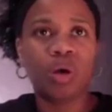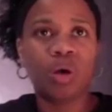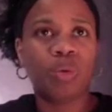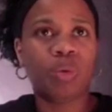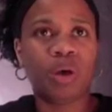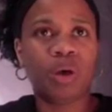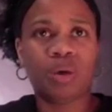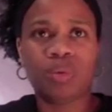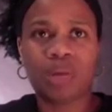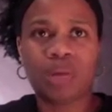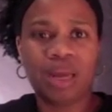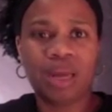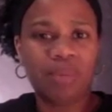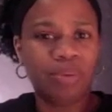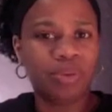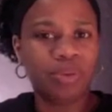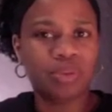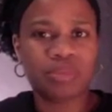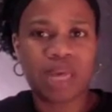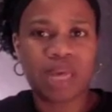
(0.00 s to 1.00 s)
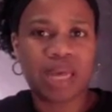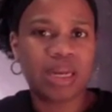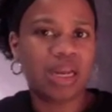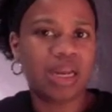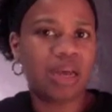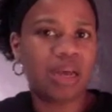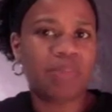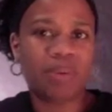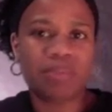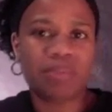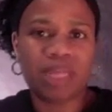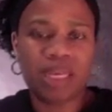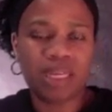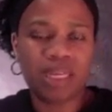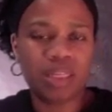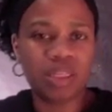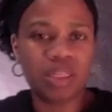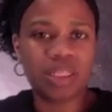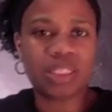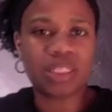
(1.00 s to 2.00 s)
Well, when I pulled mine up, I'm like,
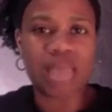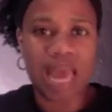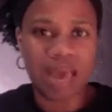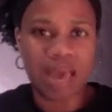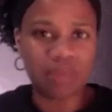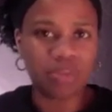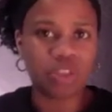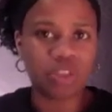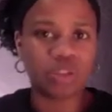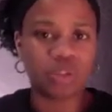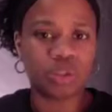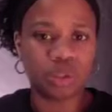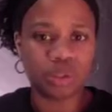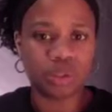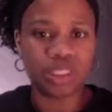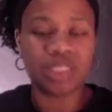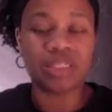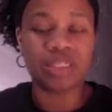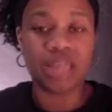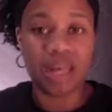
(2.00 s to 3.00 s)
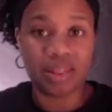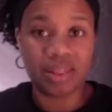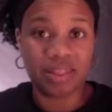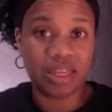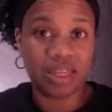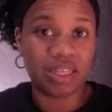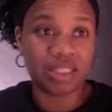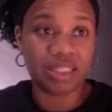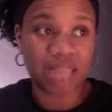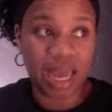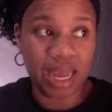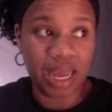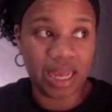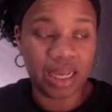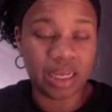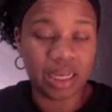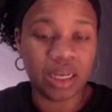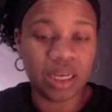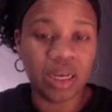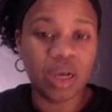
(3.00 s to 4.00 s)
it looks absolutely nothing
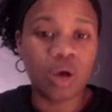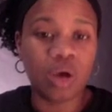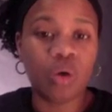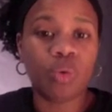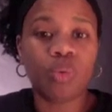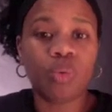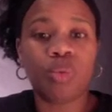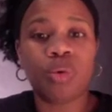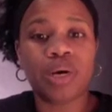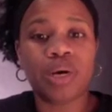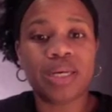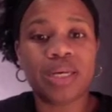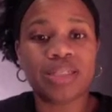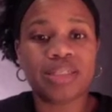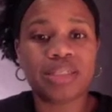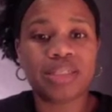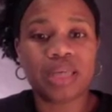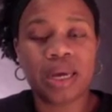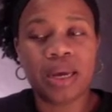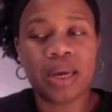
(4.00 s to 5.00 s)
like what